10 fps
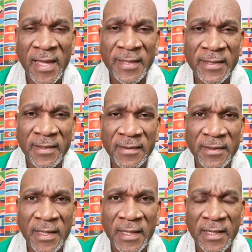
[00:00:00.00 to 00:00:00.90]
and
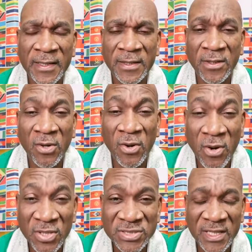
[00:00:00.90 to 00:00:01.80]
uh,
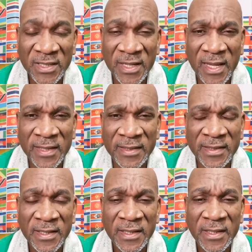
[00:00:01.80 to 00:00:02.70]
caution
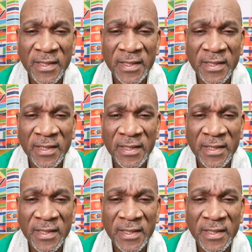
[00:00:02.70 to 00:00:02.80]
and